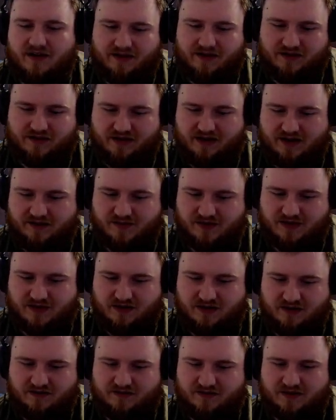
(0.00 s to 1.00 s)
Aether Hub's
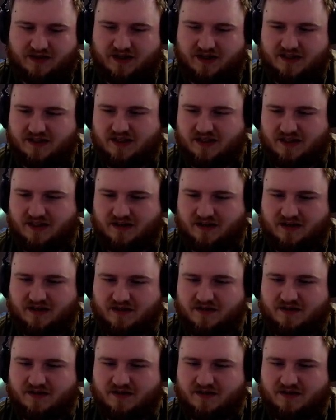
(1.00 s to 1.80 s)
good for us here.